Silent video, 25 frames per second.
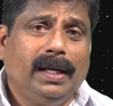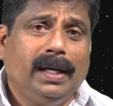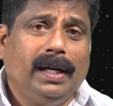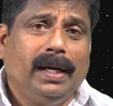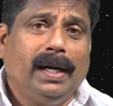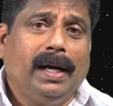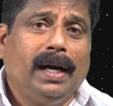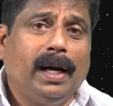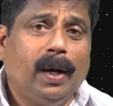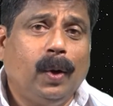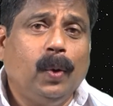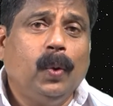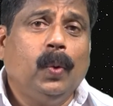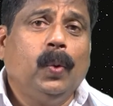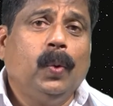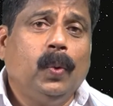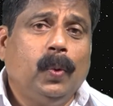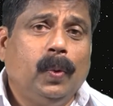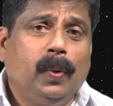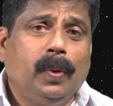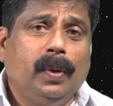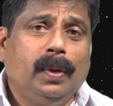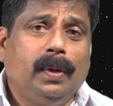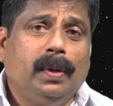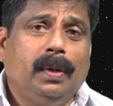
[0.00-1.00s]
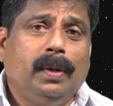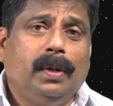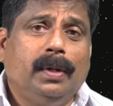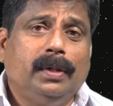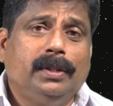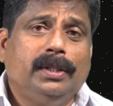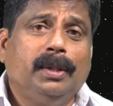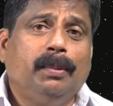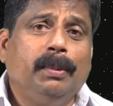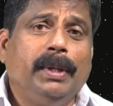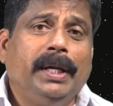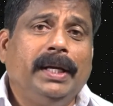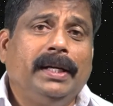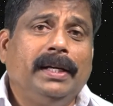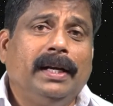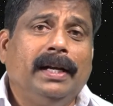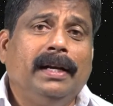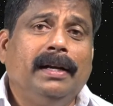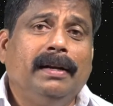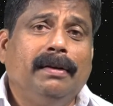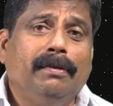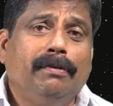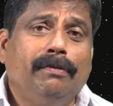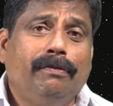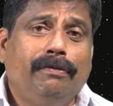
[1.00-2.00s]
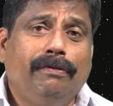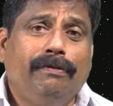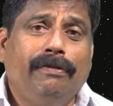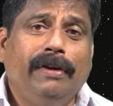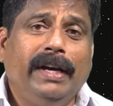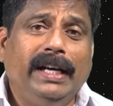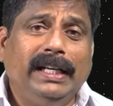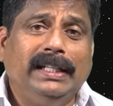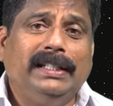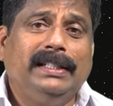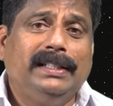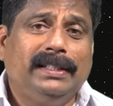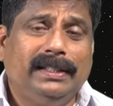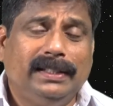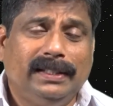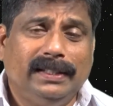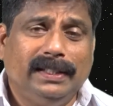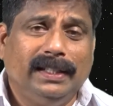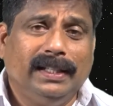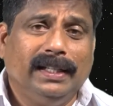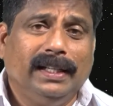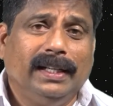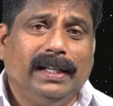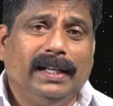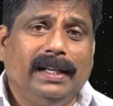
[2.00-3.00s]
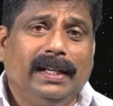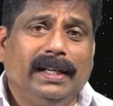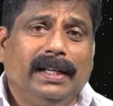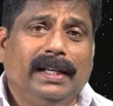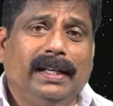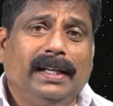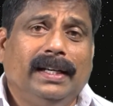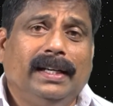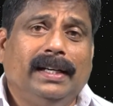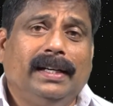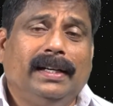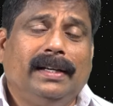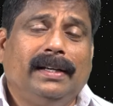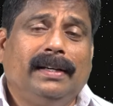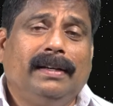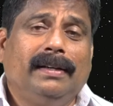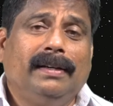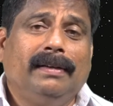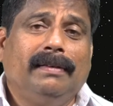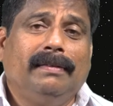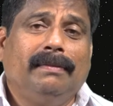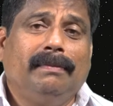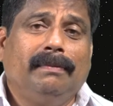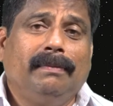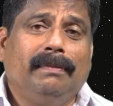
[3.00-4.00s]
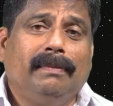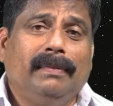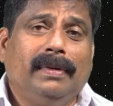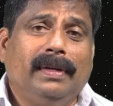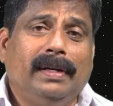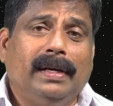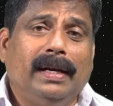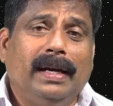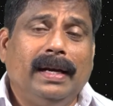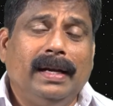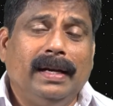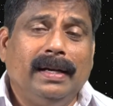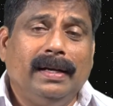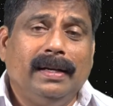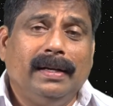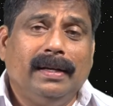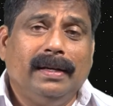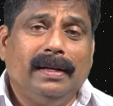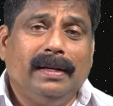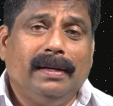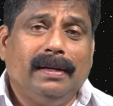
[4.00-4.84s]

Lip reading: how somebody can face and